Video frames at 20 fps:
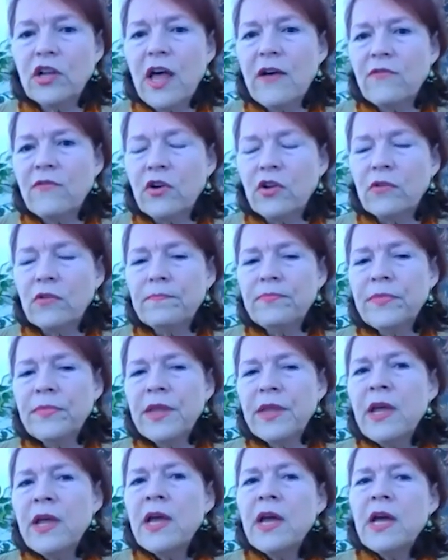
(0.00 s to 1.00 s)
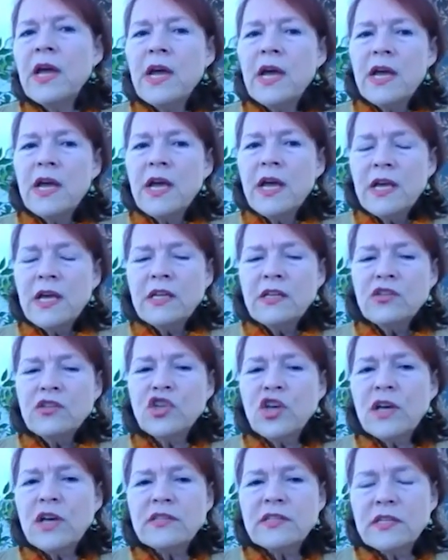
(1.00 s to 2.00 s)
level
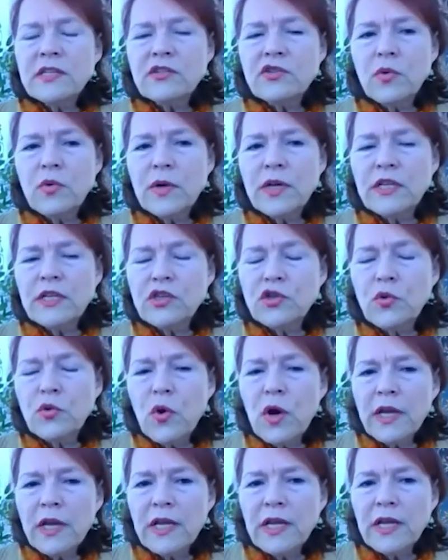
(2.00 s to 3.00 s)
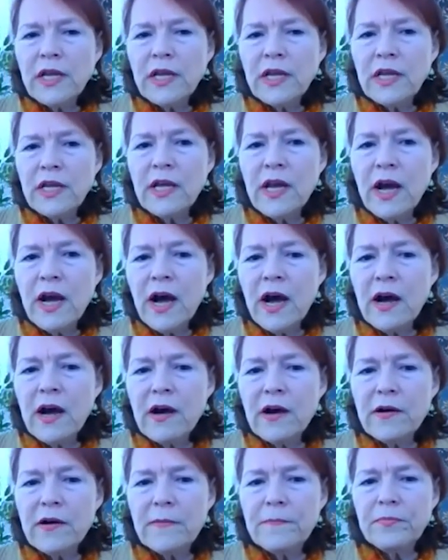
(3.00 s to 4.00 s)
just in 2020
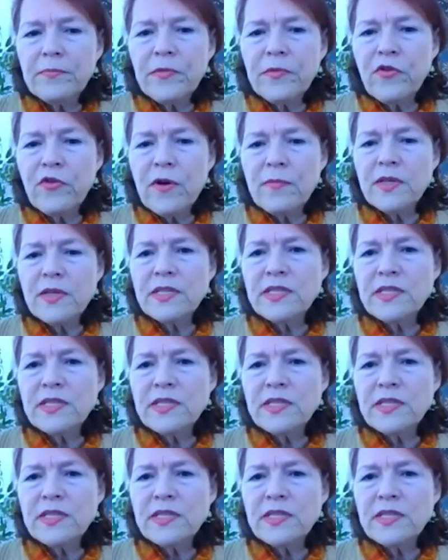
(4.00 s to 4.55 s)
um, from the